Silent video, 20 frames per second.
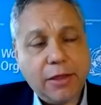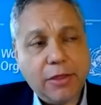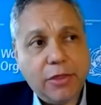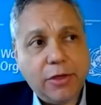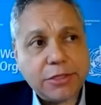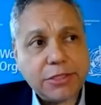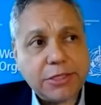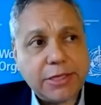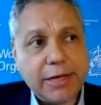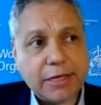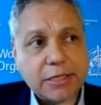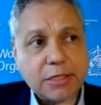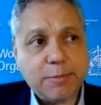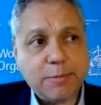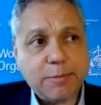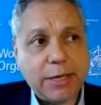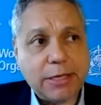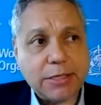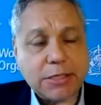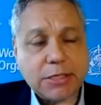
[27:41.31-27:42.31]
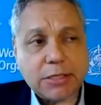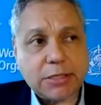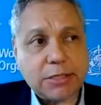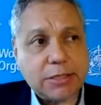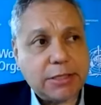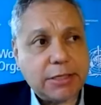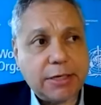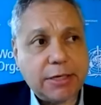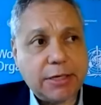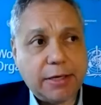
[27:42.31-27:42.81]
there's
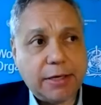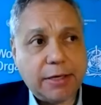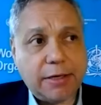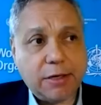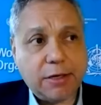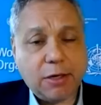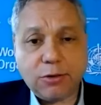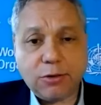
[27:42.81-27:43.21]
text-based textual